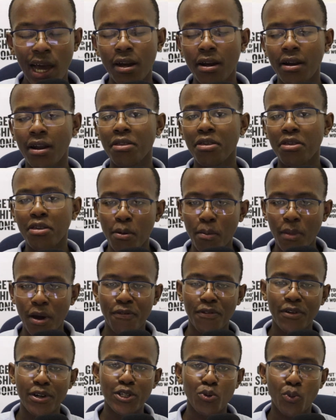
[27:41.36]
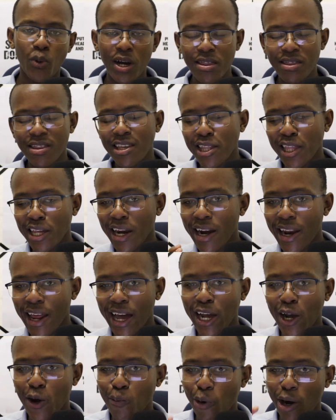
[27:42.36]
And another thing, my friends, one thing that I
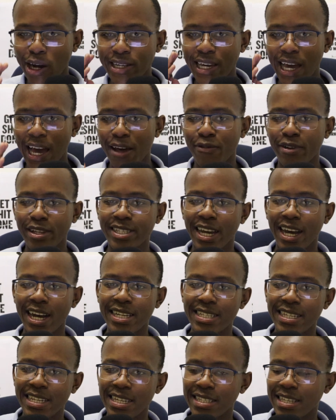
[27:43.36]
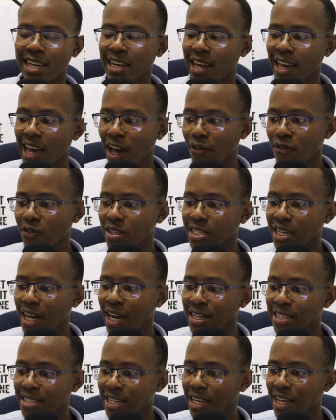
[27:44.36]
like about advertising is that
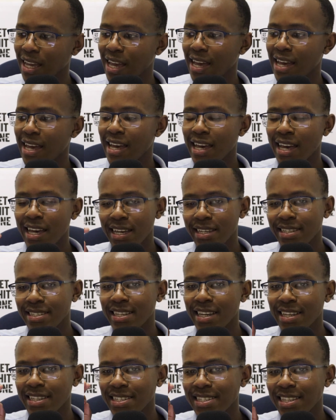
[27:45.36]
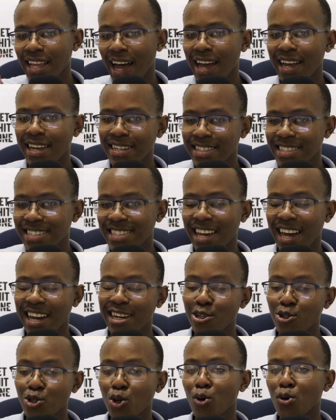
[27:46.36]
advertising is a science
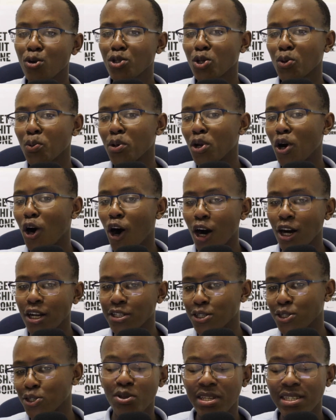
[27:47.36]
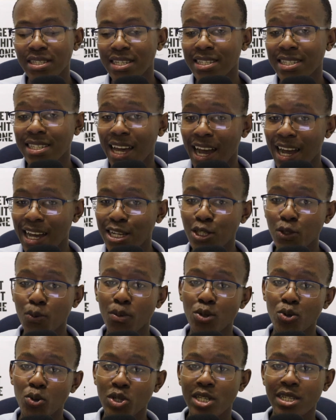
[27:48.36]
and it's also an art. So there's the science,
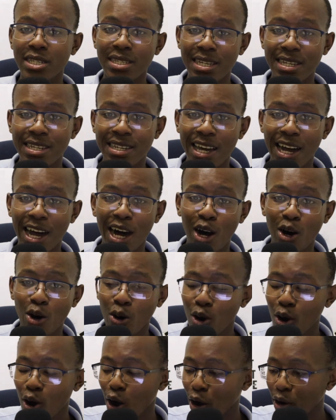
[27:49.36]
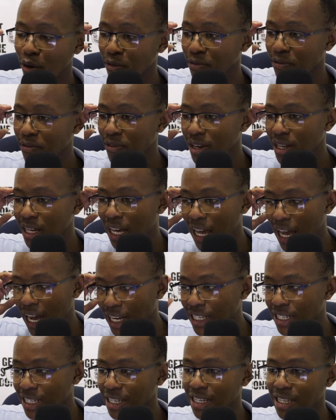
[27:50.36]
which we just did now, of
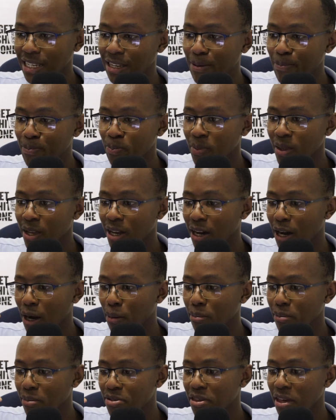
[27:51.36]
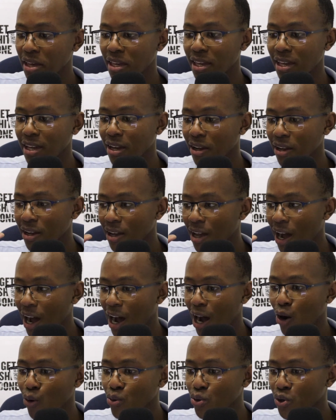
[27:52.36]
actually thinking
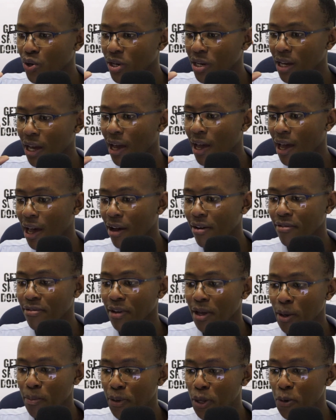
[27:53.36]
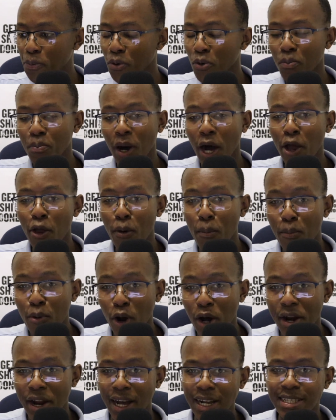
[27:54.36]
how you're going to have people buy your
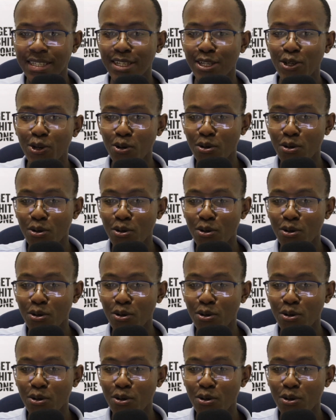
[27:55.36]
product,